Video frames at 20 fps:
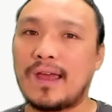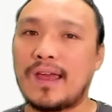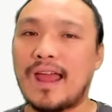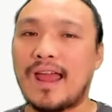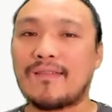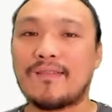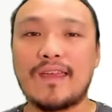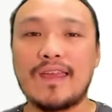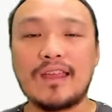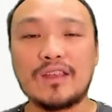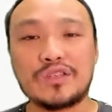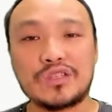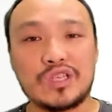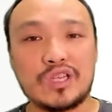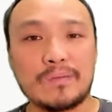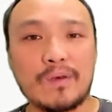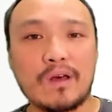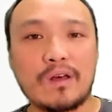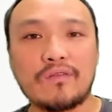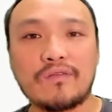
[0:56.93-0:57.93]
and the
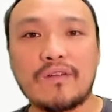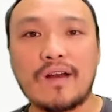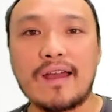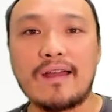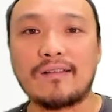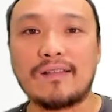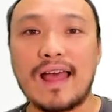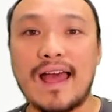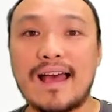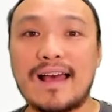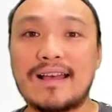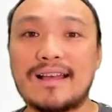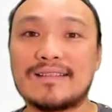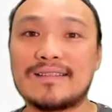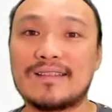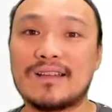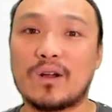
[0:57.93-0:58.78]
HTML file has